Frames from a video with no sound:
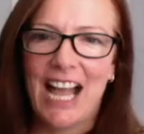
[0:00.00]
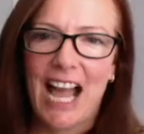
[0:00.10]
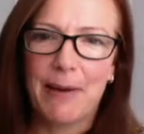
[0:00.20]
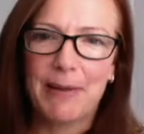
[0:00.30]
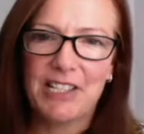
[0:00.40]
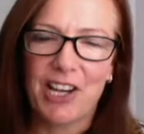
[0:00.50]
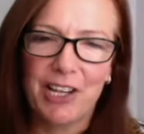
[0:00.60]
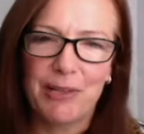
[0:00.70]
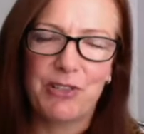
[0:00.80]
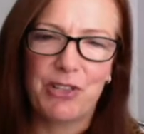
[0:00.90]
How many
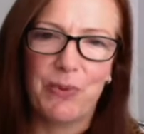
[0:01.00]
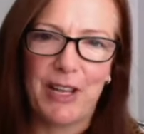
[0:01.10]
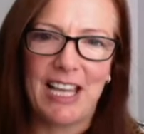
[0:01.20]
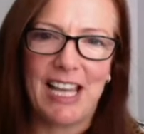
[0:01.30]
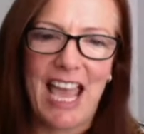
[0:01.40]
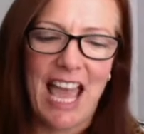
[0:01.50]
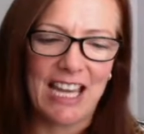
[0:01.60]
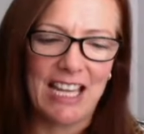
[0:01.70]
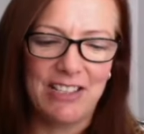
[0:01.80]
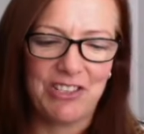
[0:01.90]
times do we get
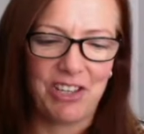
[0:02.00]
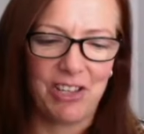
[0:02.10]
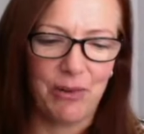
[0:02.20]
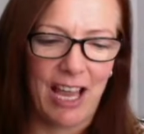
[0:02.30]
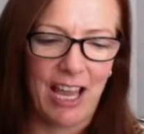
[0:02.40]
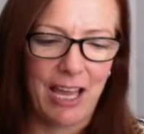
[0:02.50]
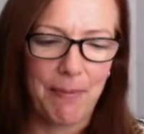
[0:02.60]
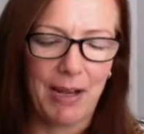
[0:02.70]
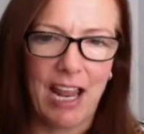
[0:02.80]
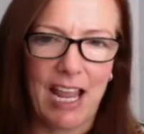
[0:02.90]
into a
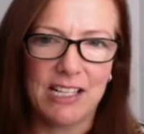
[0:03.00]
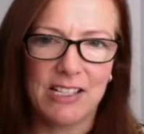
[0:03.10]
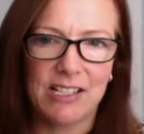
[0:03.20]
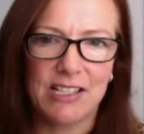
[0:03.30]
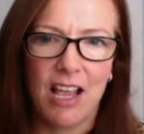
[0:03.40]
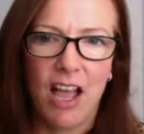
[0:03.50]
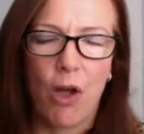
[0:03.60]
place,